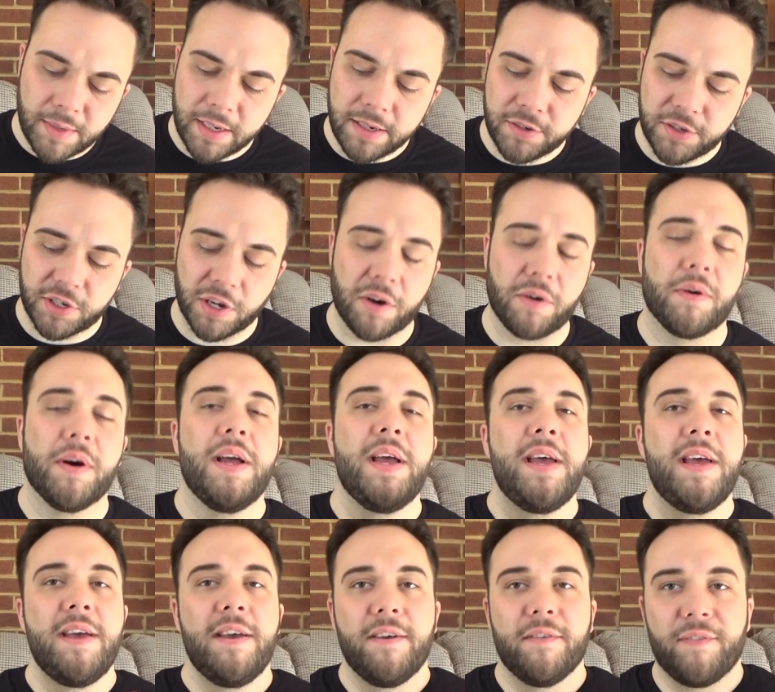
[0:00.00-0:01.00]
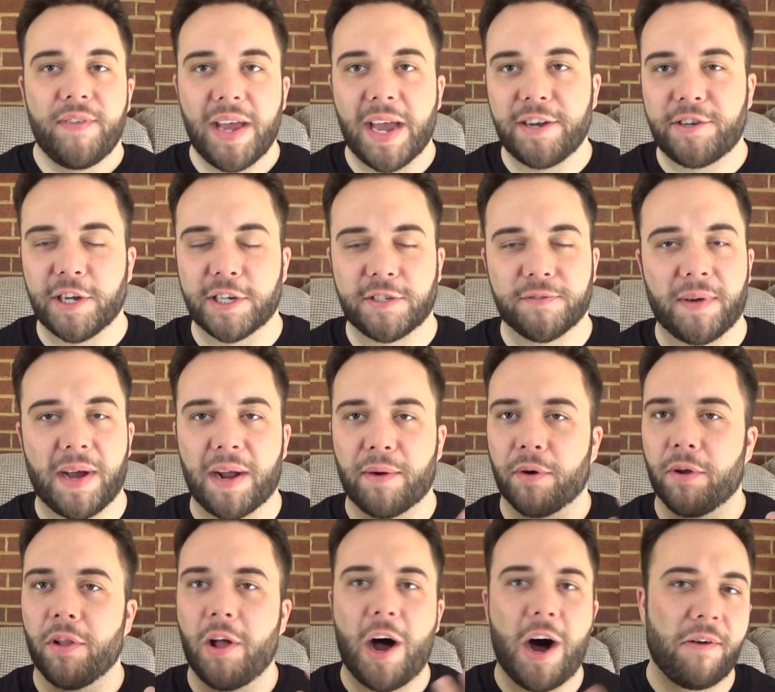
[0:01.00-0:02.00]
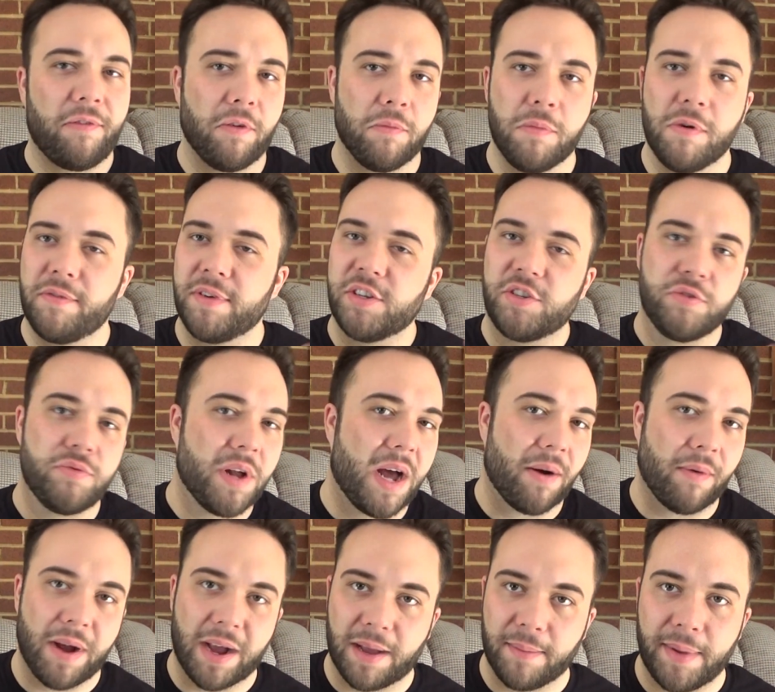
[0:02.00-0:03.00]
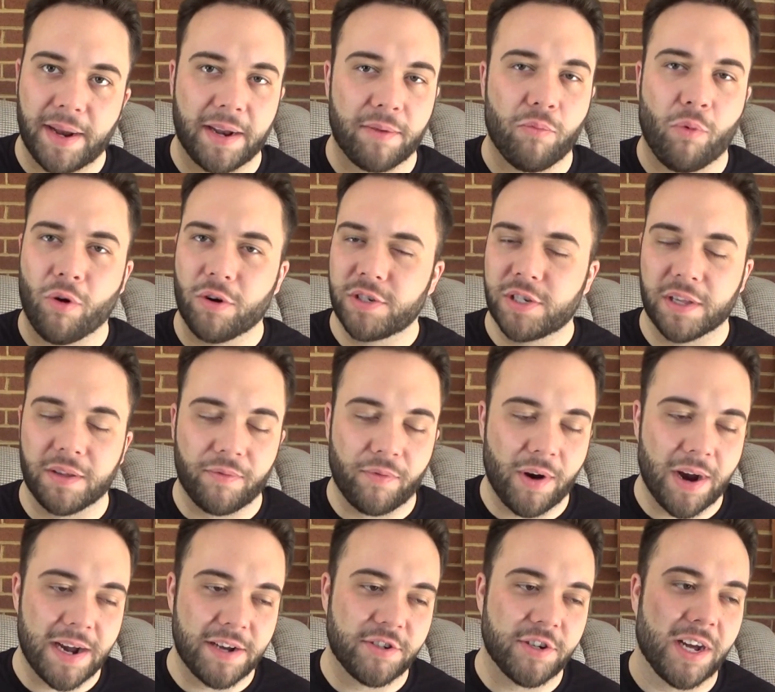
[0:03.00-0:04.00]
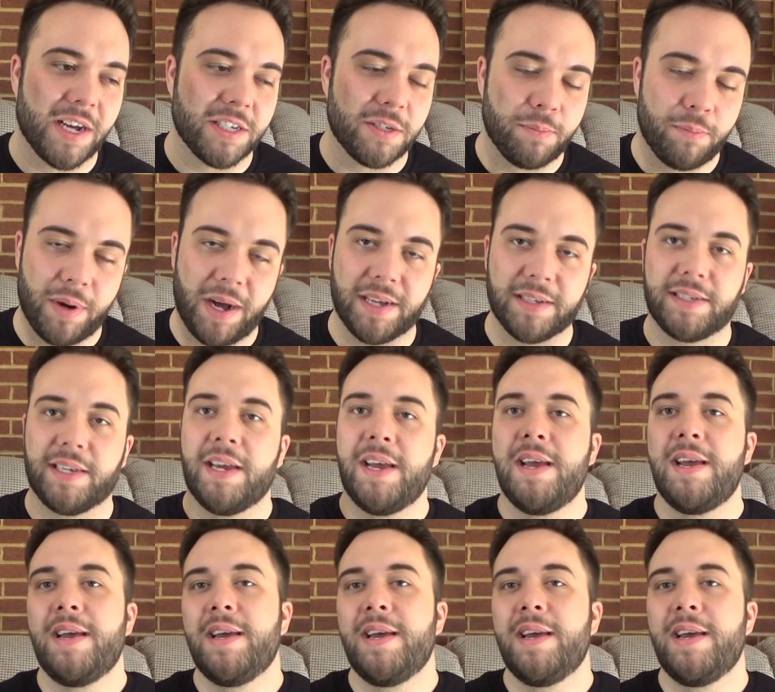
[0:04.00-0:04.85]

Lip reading: So, VHS Viral, awful movie, do not recommend it, worst of the franchise, but